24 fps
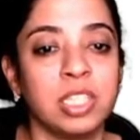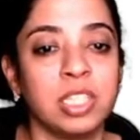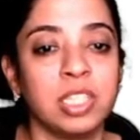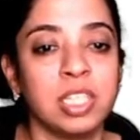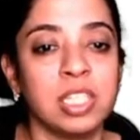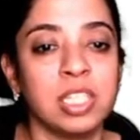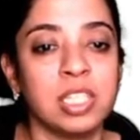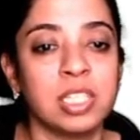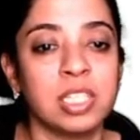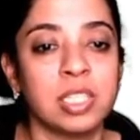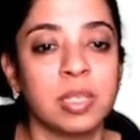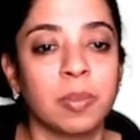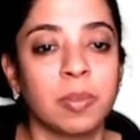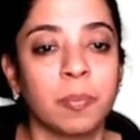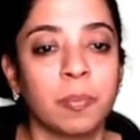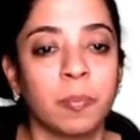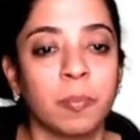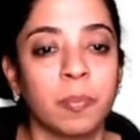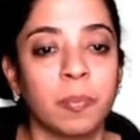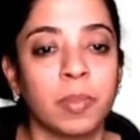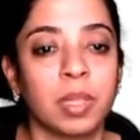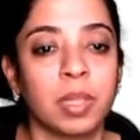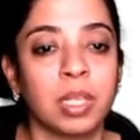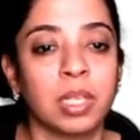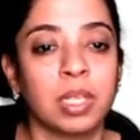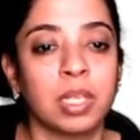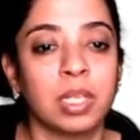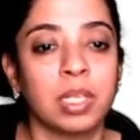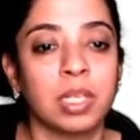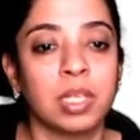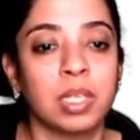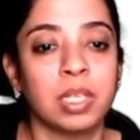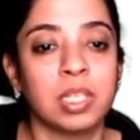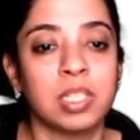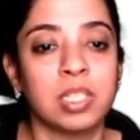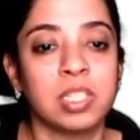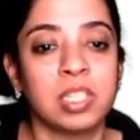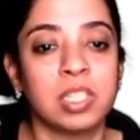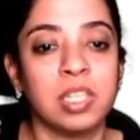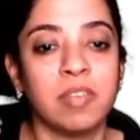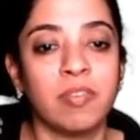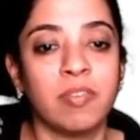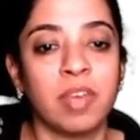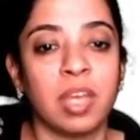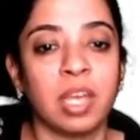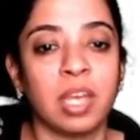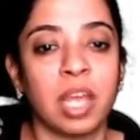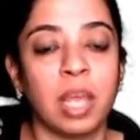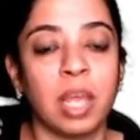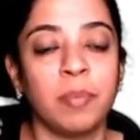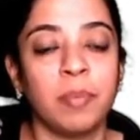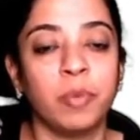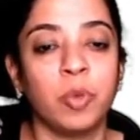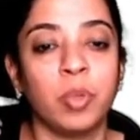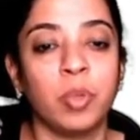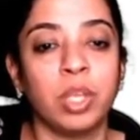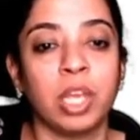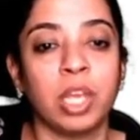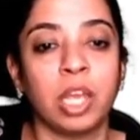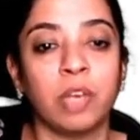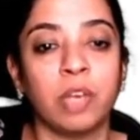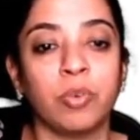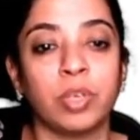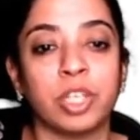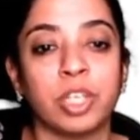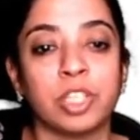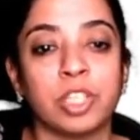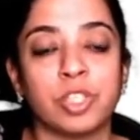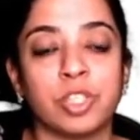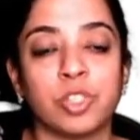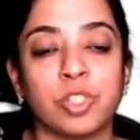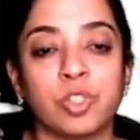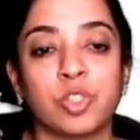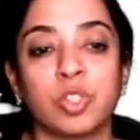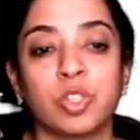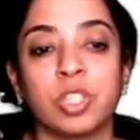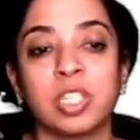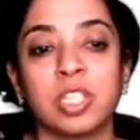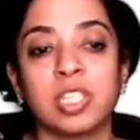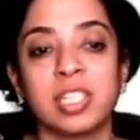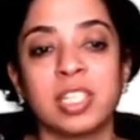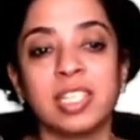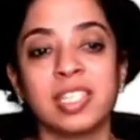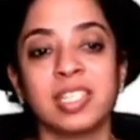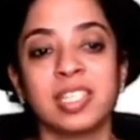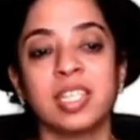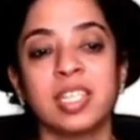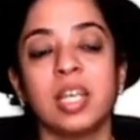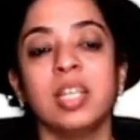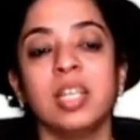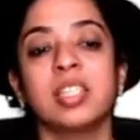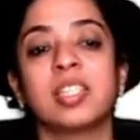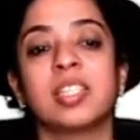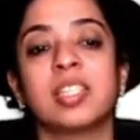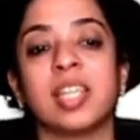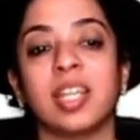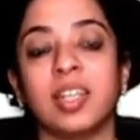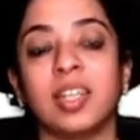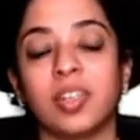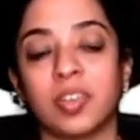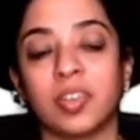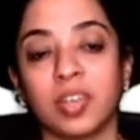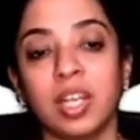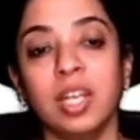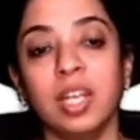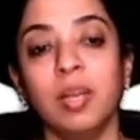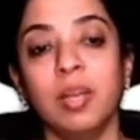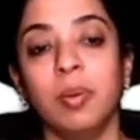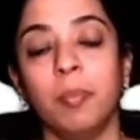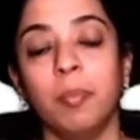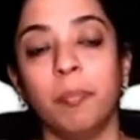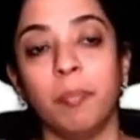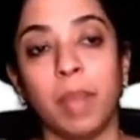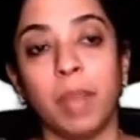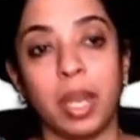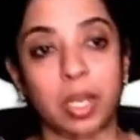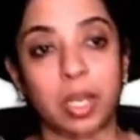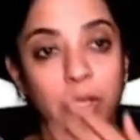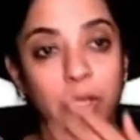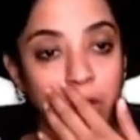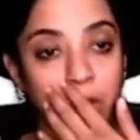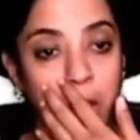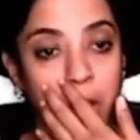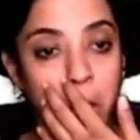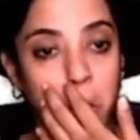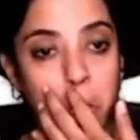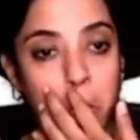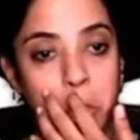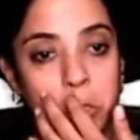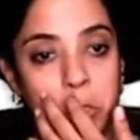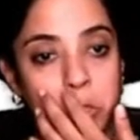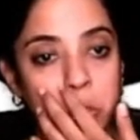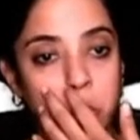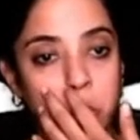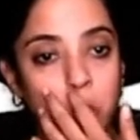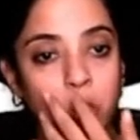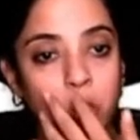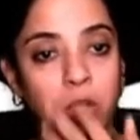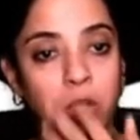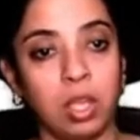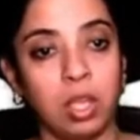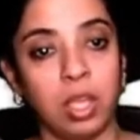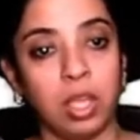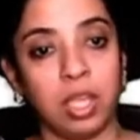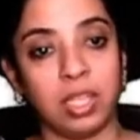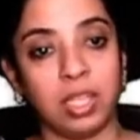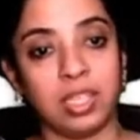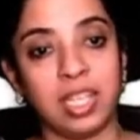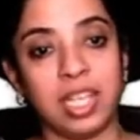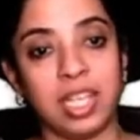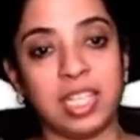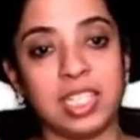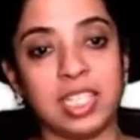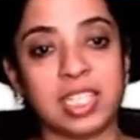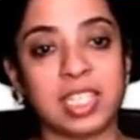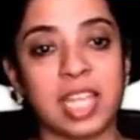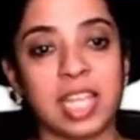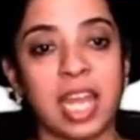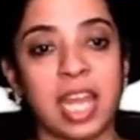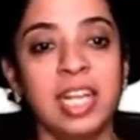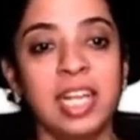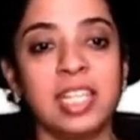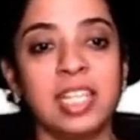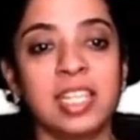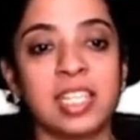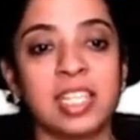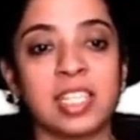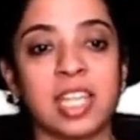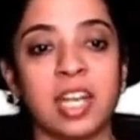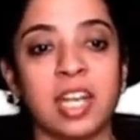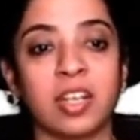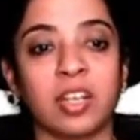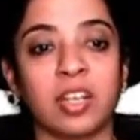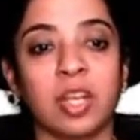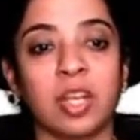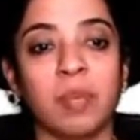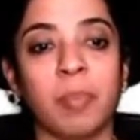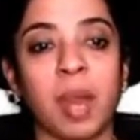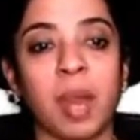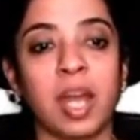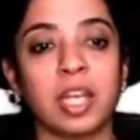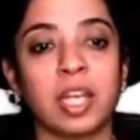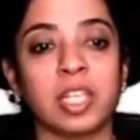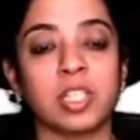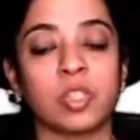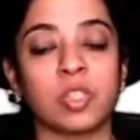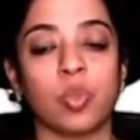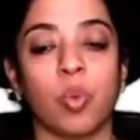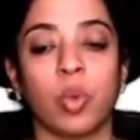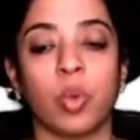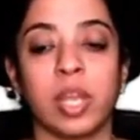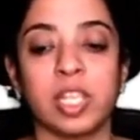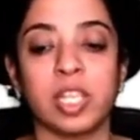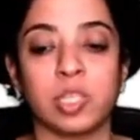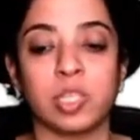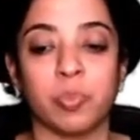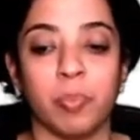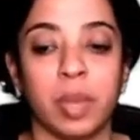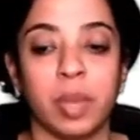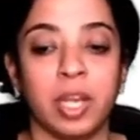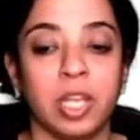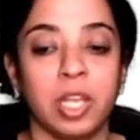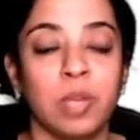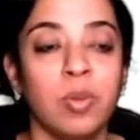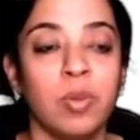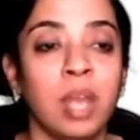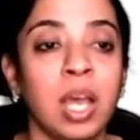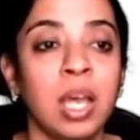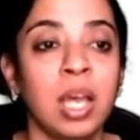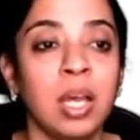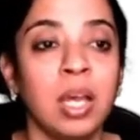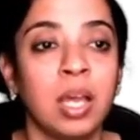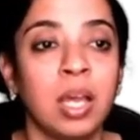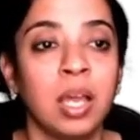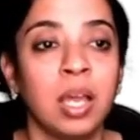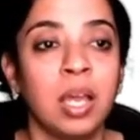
this? See where I am doing annotation. So this is the central medulla. So the inside the central part is known as medulla